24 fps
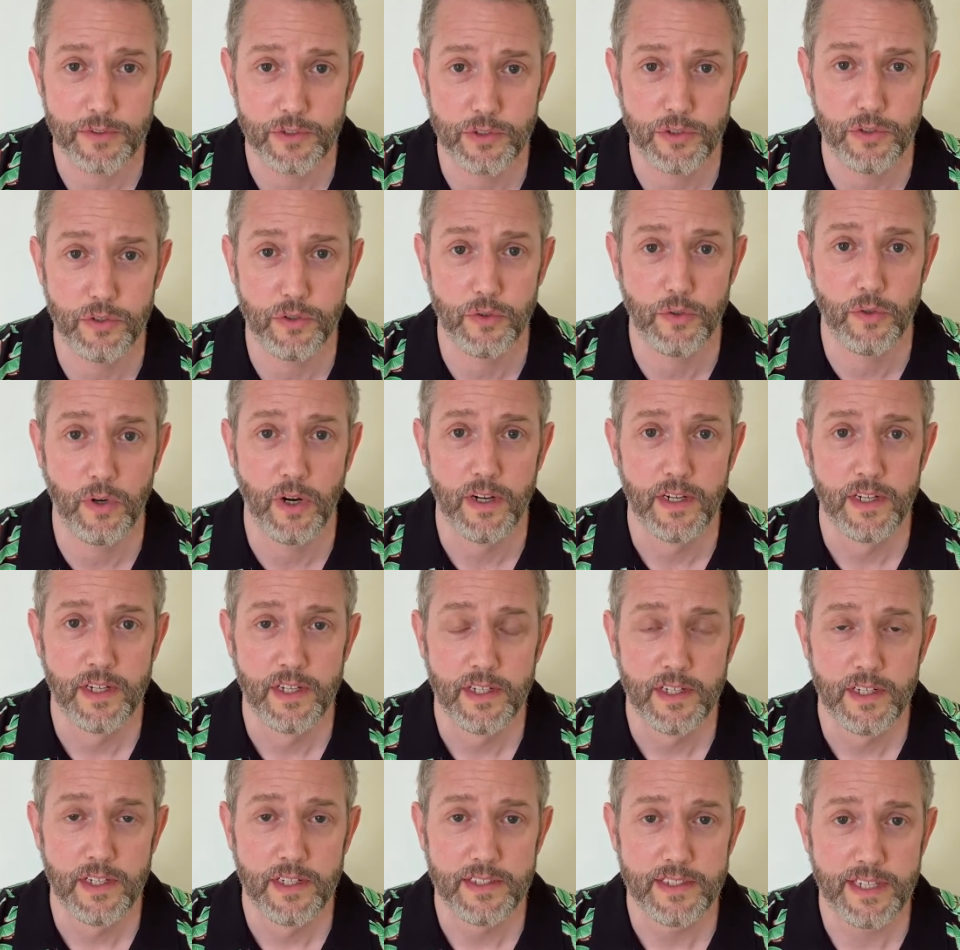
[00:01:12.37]
to
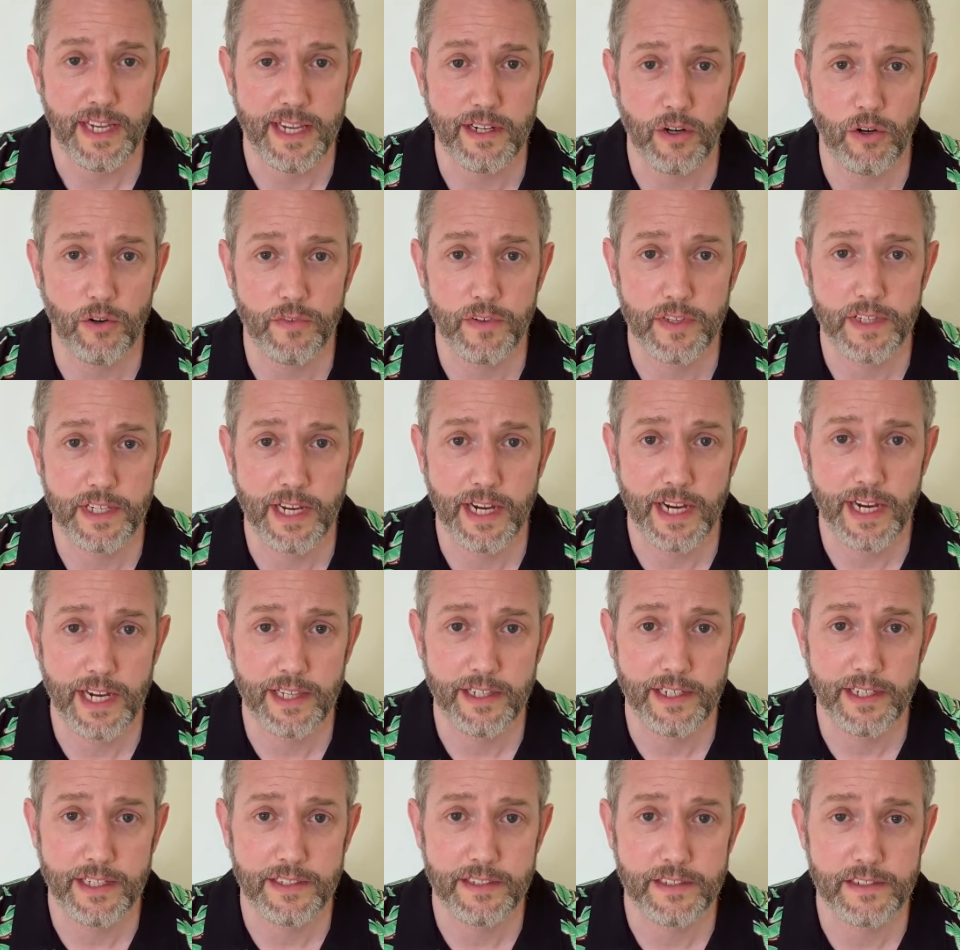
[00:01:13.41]
take over the
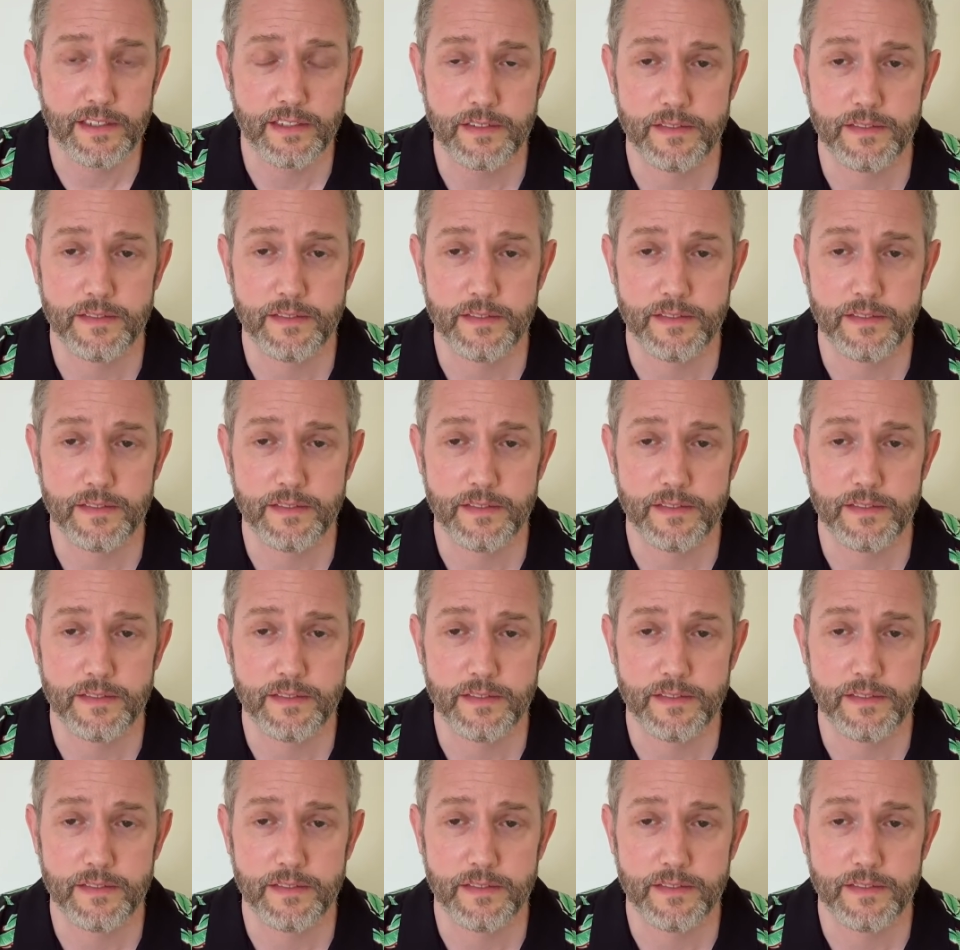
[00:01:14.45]
island